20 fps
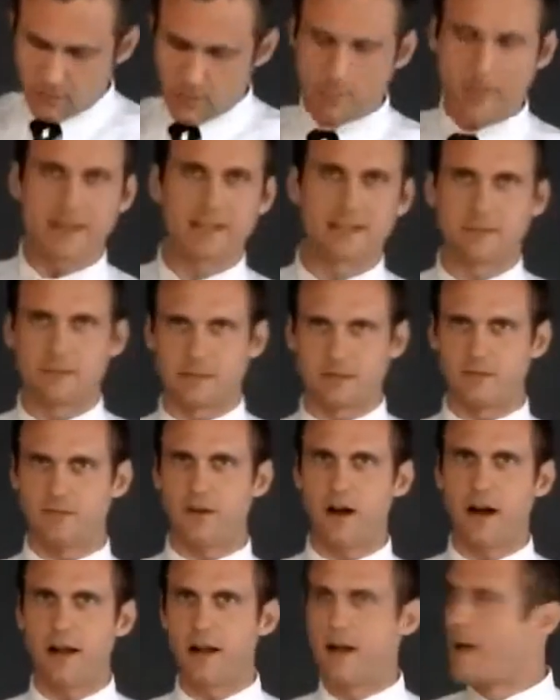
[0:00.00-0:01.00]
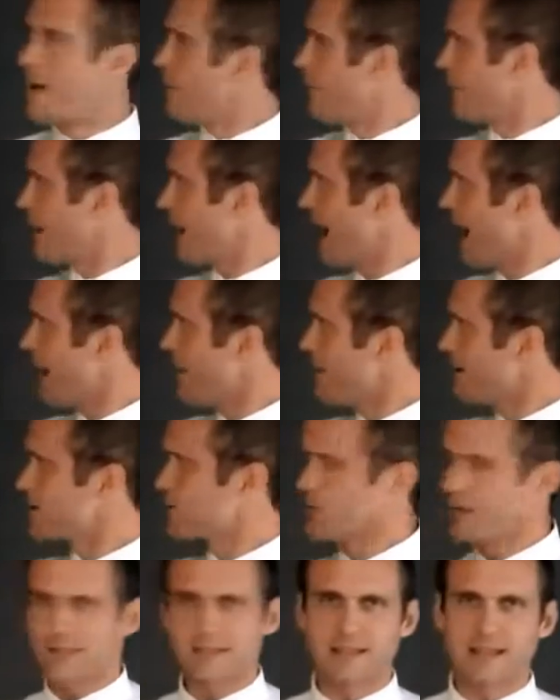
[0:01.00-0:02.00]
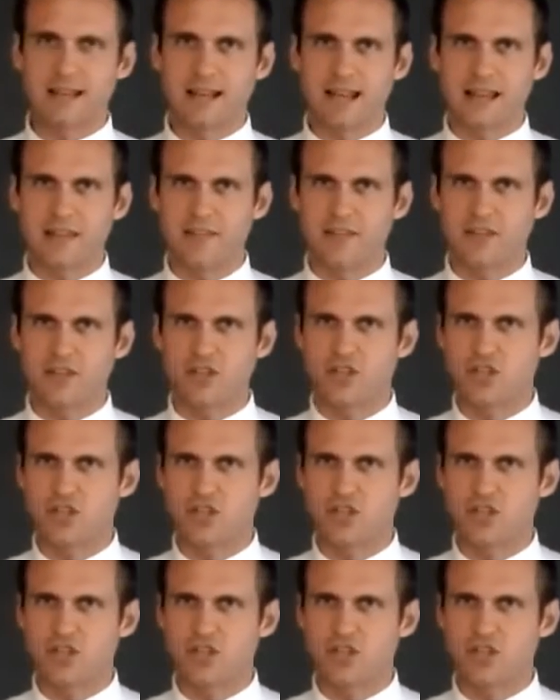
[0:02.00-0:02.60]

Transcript: of momentum is fine, but I'm interested in the